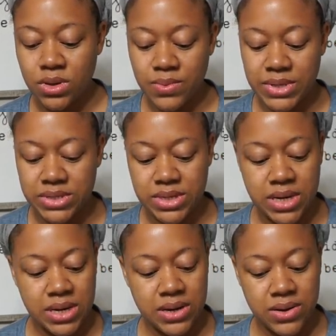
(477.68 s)
Let me
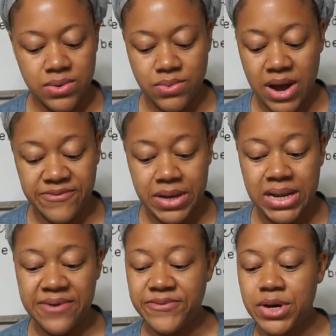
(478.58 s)
see, right foot,
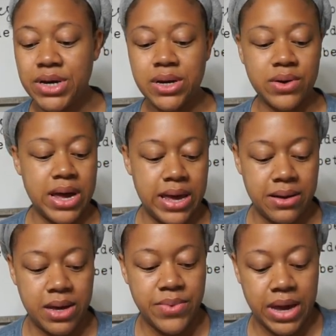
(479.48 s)
left foot. Okay, yeah,
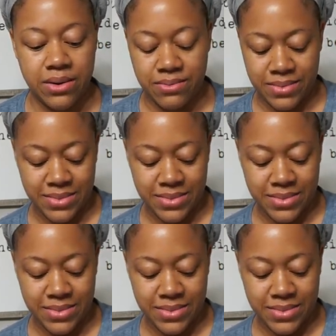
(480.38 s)
here we go.